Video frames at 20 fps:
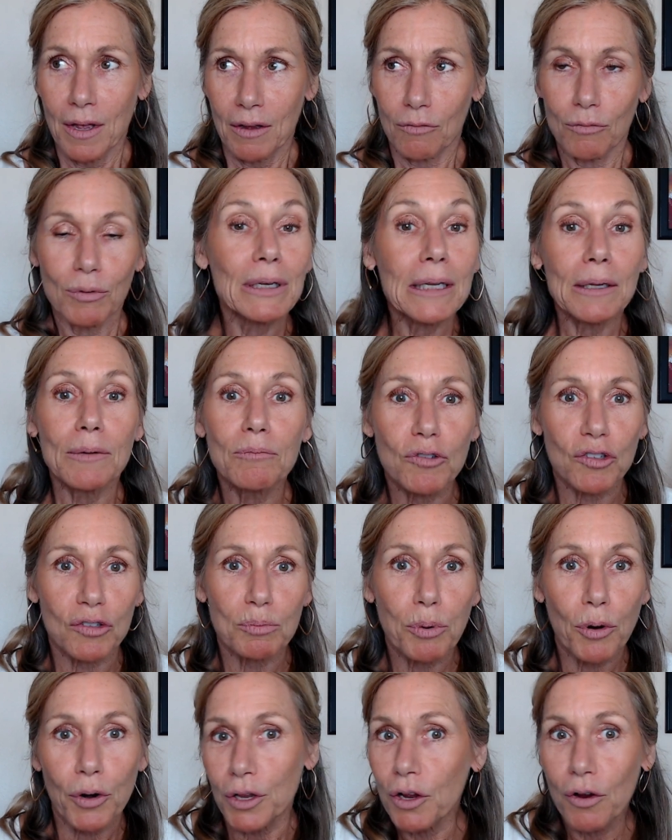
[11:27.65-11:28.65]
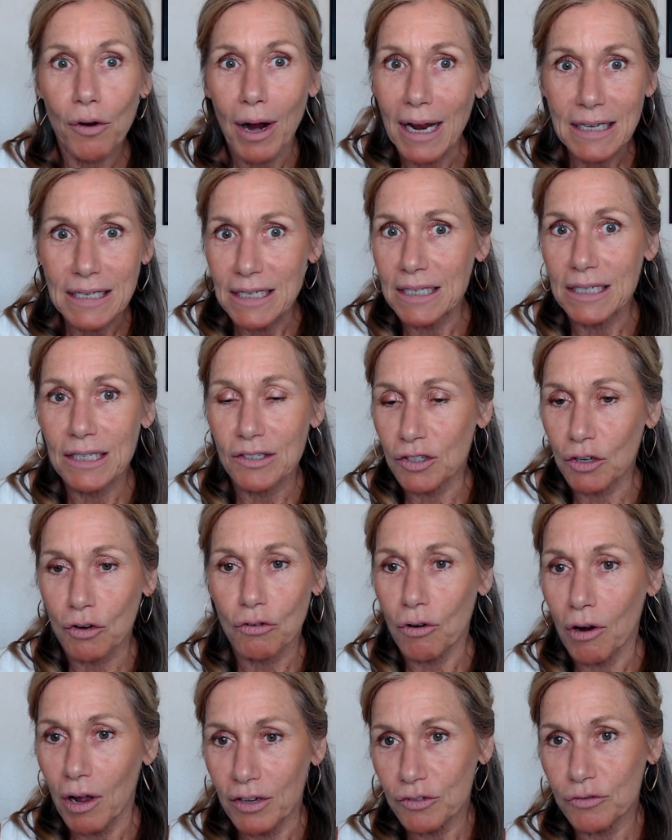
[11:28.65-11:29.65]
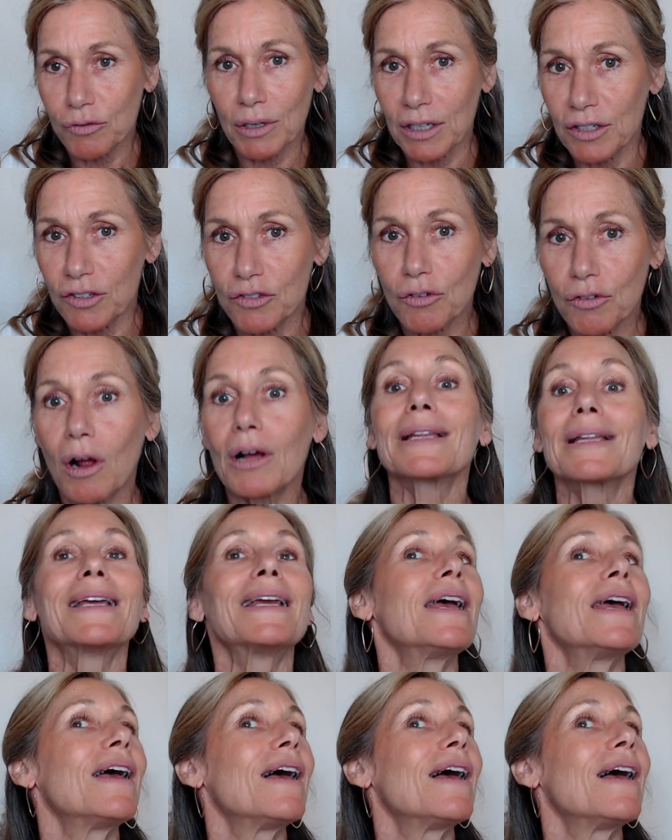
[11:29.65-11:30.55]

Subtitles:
really just putting your ideas across really strongly,